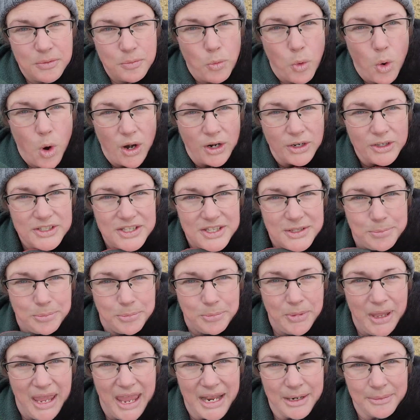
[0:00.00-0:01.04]
water to the
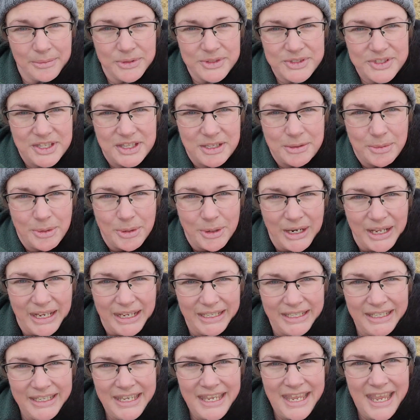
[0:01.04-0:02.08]
animals in the
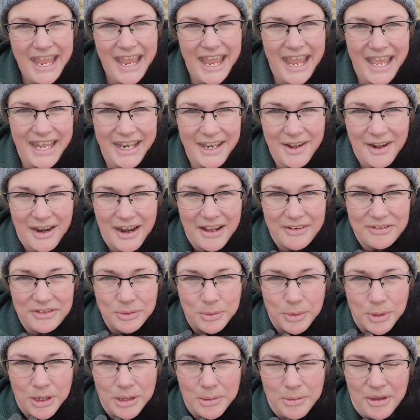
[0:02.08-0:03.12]
morning and not have to
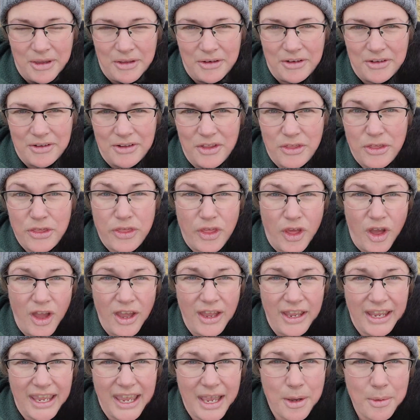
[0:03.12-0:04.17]
worry about
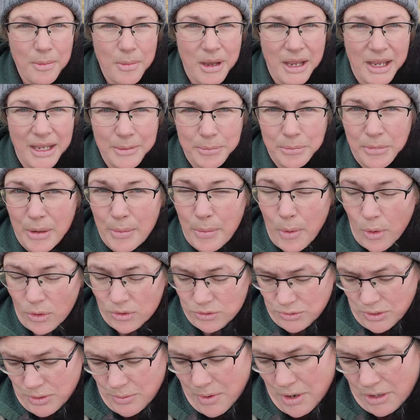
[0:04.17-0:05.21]
thawing out my
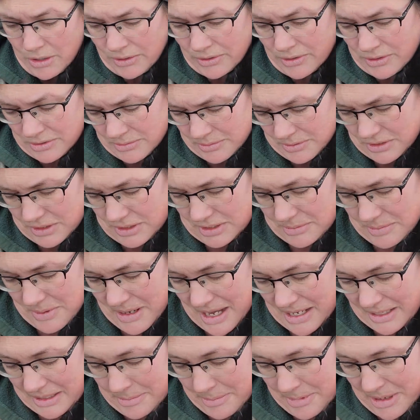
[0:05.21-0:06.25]
poultry waterers, which is a
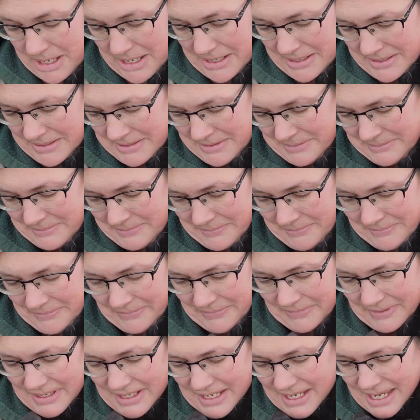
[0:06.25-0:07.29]
pain in the butt.
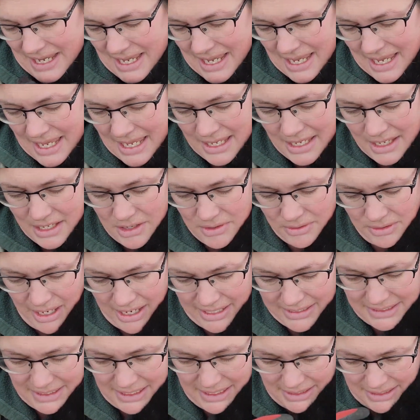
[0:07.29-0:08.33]
You
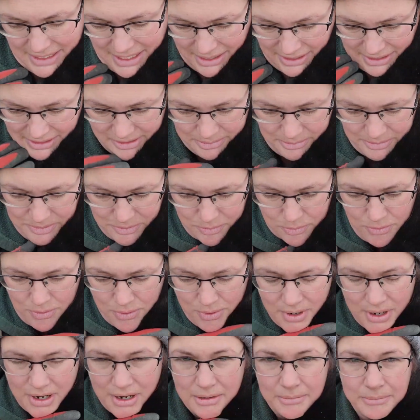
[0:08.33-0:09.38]
liked it in there because it was
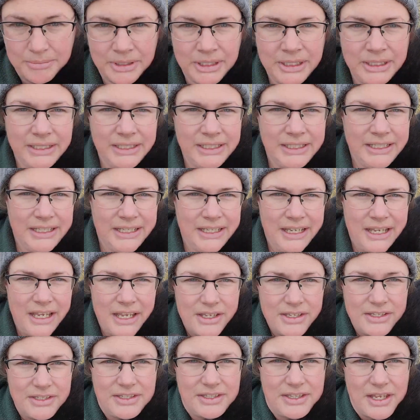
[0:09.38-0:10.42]
warm.
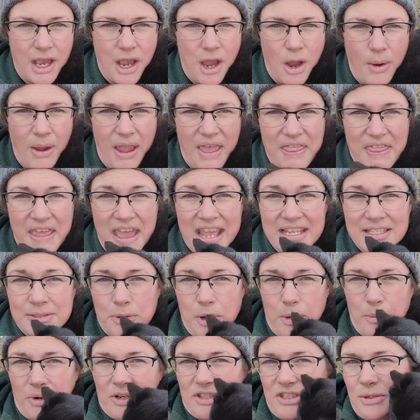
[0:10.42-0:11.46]
So, and that's
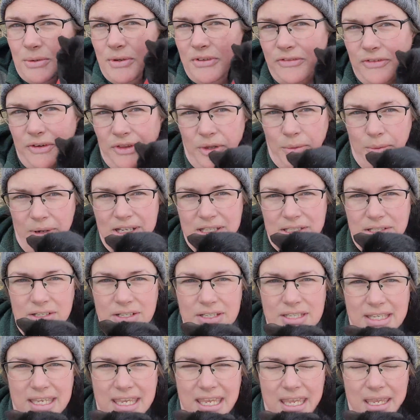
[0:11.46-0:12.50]
what we're doing for the winter
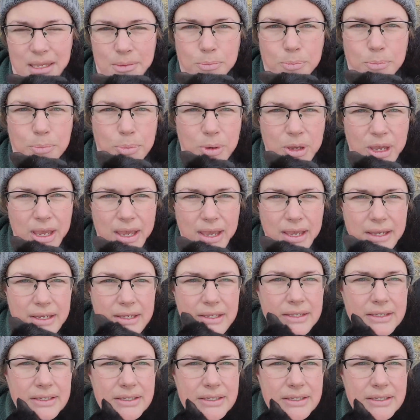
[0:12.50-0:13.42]
to keep our